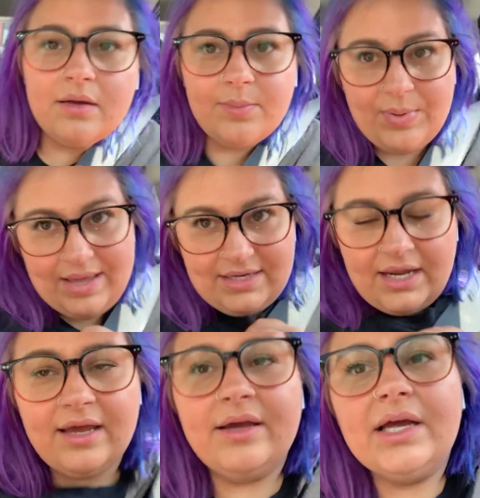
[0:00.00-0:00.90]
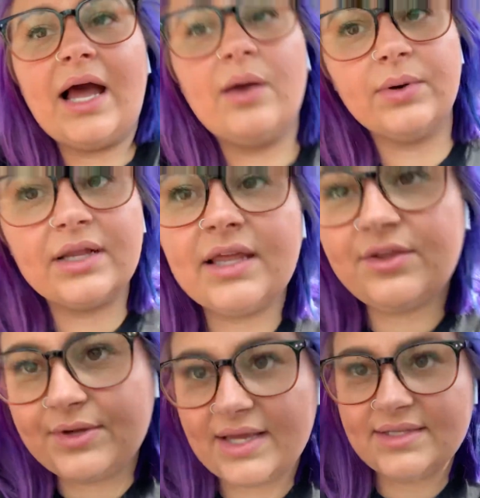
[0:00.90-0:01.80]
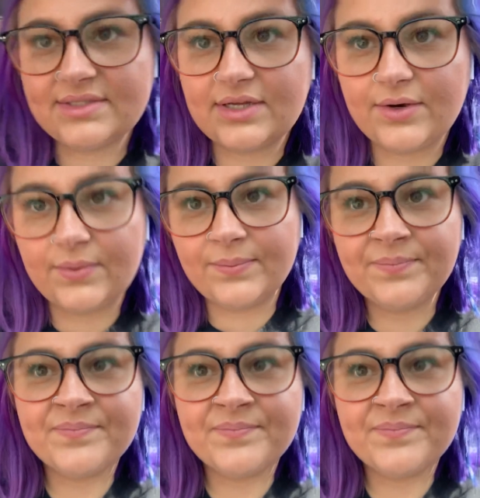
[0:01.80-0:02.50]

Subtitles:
But I want to let you guys know,